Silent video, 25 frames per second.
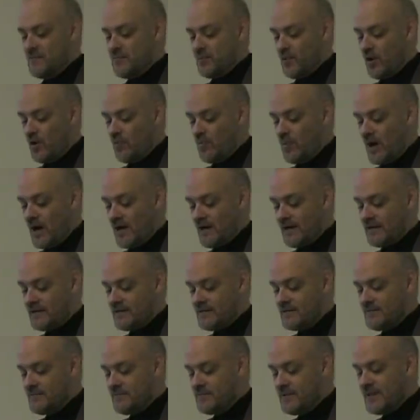pro-market,
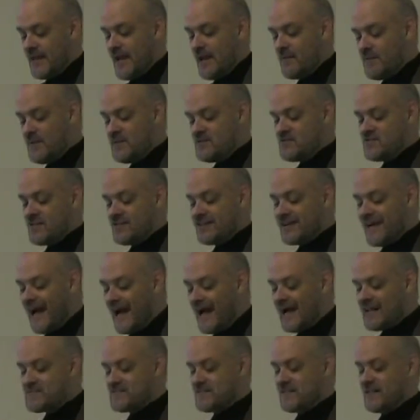but that means they're
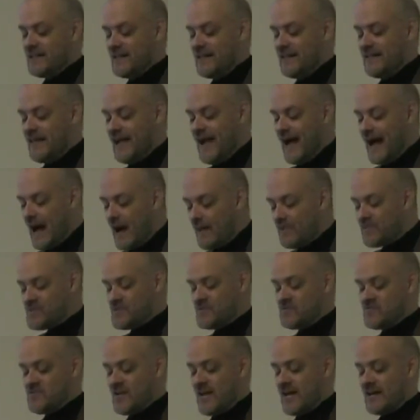constantly on the
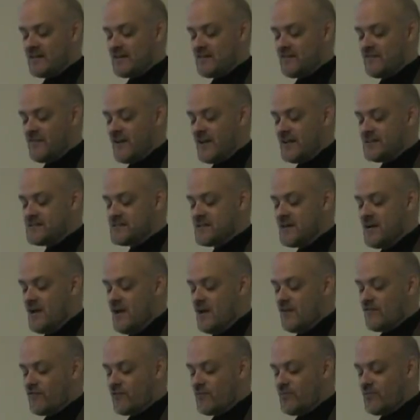opposite side of the fence
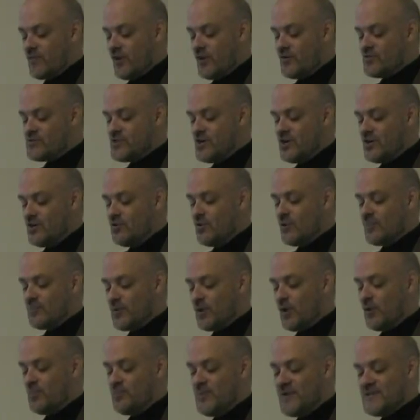from those who are
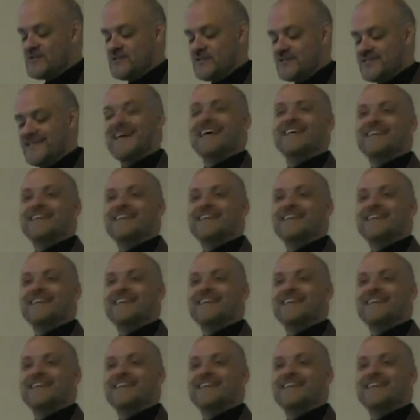pro-business,